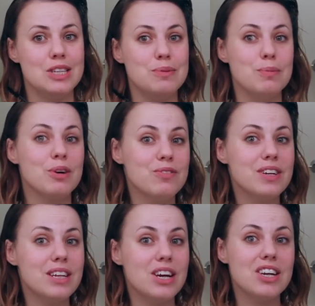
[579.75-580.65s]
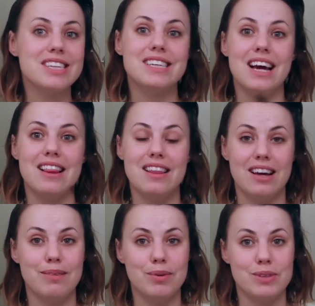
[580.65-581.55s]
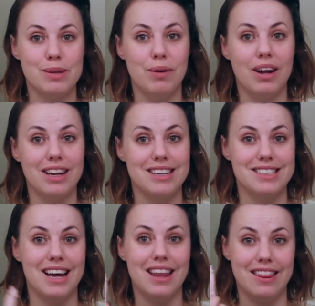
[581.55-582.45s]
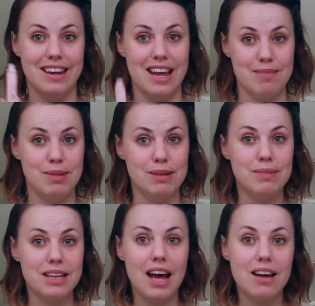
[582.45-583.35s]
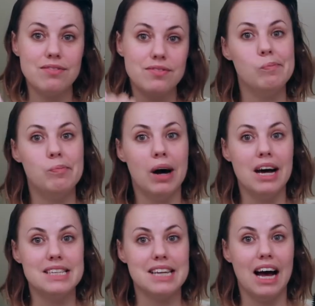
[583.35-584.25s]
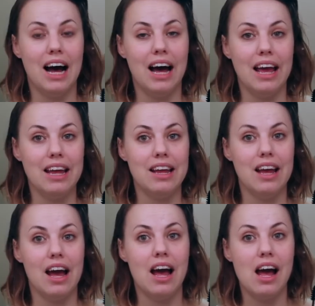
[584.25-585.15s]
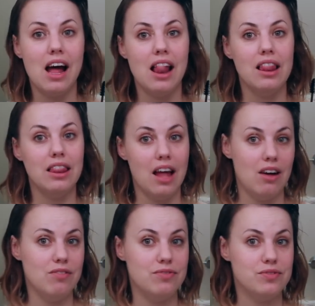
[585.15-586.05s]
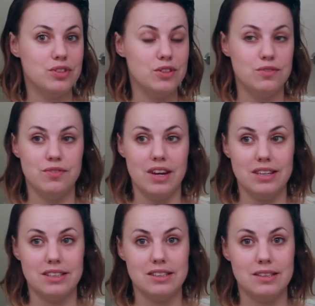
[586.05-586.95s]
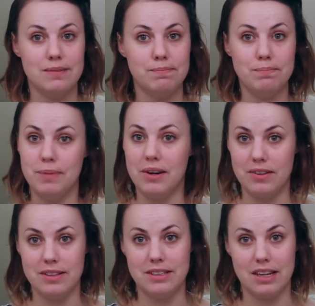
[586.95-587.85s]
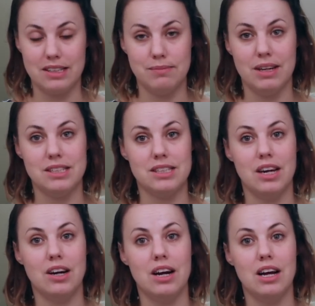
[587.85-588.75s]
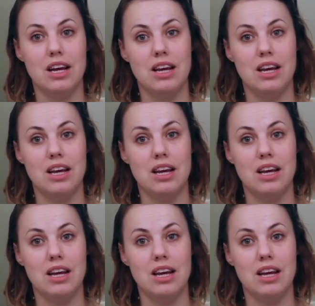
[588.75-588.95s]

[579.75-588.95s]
To be perfectly honest, I think I mostly bought it because the name made me laugh. But I love Too Faced Better Than Sex mascara